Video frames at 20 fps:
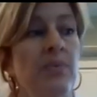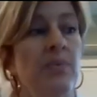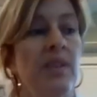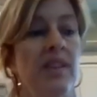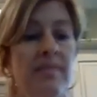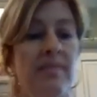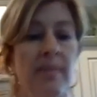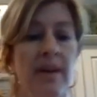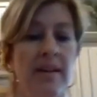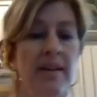and
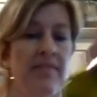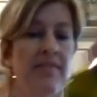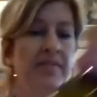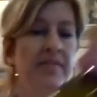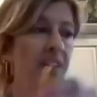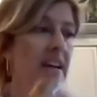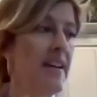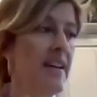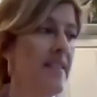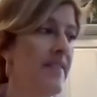it's one of
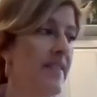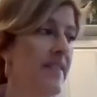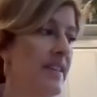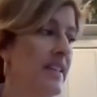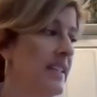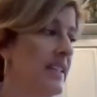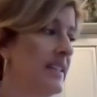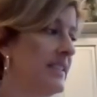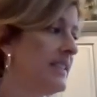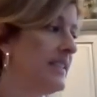my
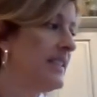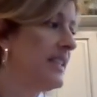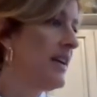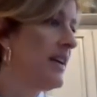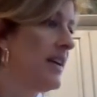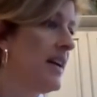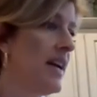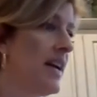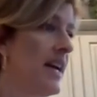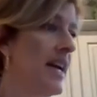
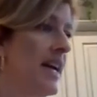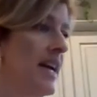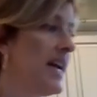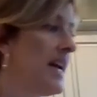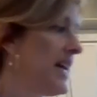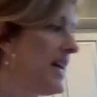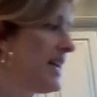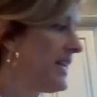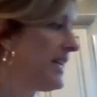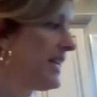favorites.
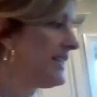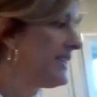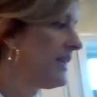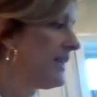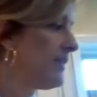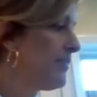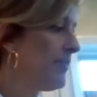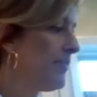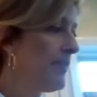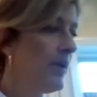
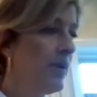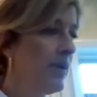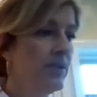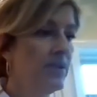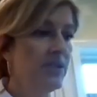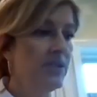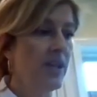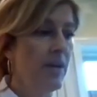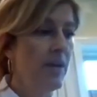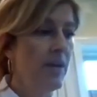And it's a
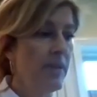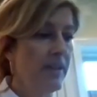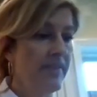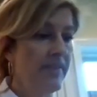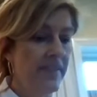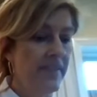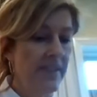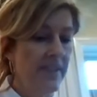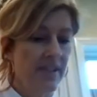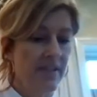
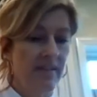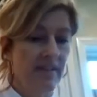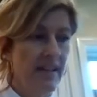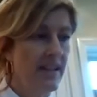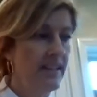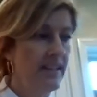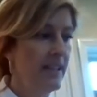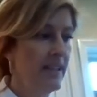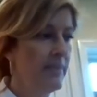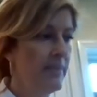balsamic
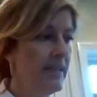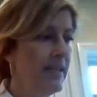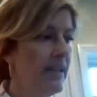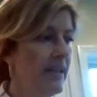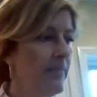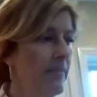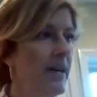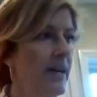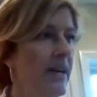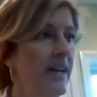vinaigrette. Let
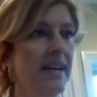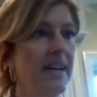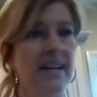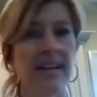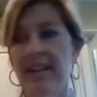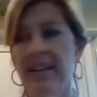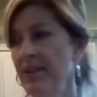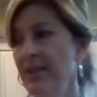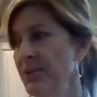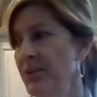me get
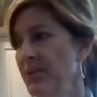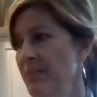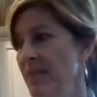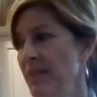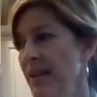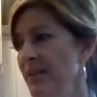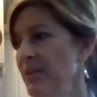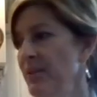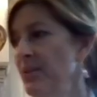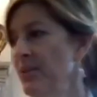my, I use
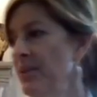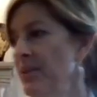my little